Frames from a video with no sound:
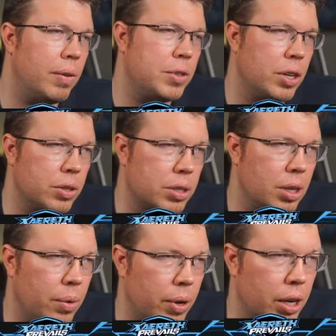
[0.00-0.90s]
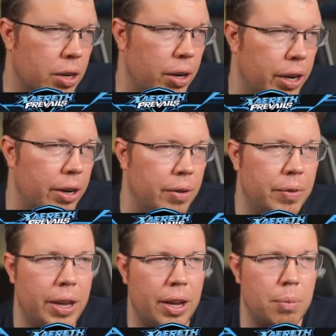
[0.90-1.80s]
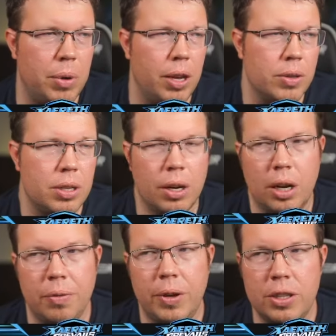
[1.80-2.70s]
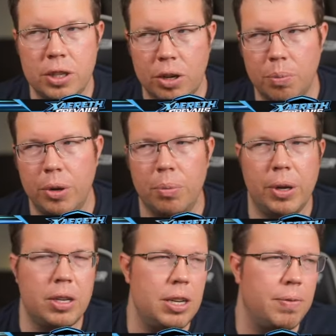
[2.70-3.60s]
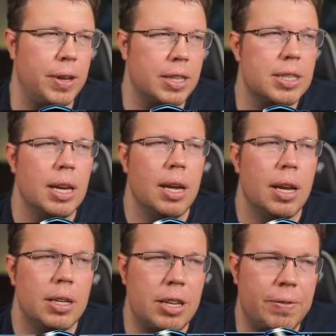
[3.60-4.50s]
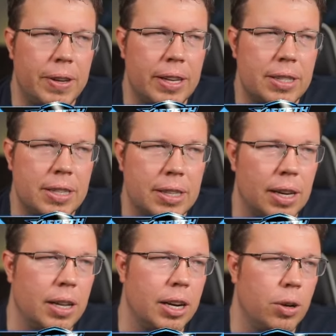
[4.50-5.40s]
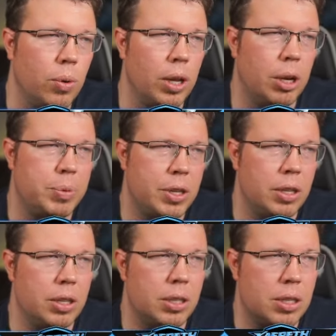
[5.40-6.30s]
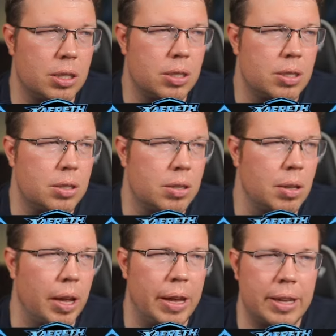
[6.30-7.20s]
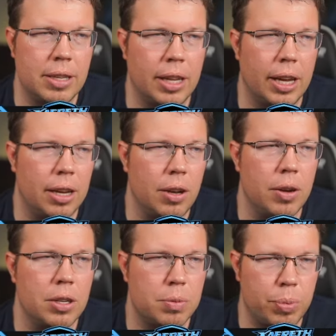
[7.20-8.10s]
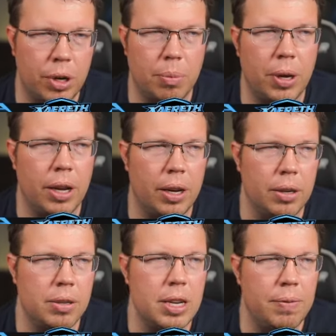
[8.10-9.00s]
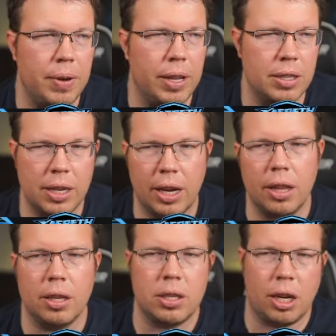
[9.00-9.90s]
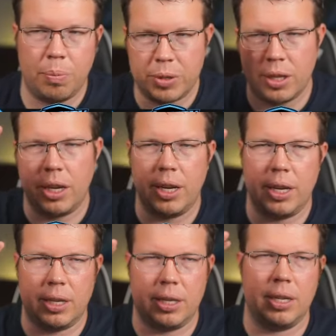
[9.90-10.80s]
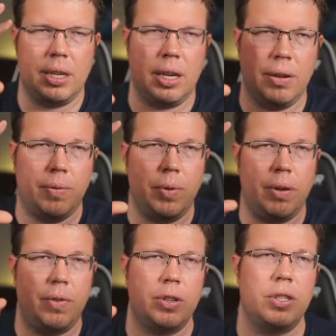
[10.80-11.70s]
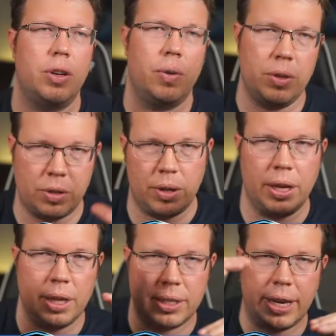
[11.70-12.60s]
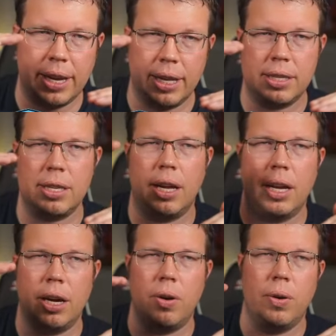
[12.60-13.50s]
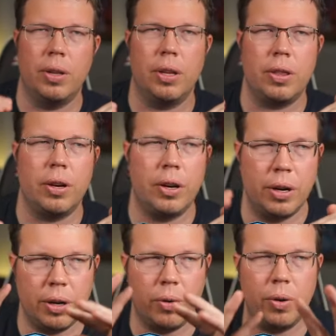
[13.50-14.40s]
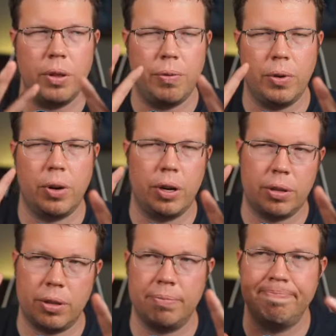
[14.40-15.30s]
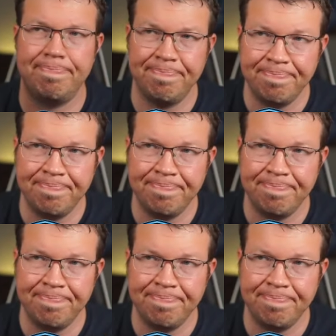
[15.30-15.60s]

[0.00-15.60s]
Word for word: We have General Skywalker here. He could be used on offense. You could put him on defense. Defense, he's got a lot of cool options. Like, you could just put him on defense, like, on the top slot of one of your zones, or, like, the second slot, or the third, or the fourth.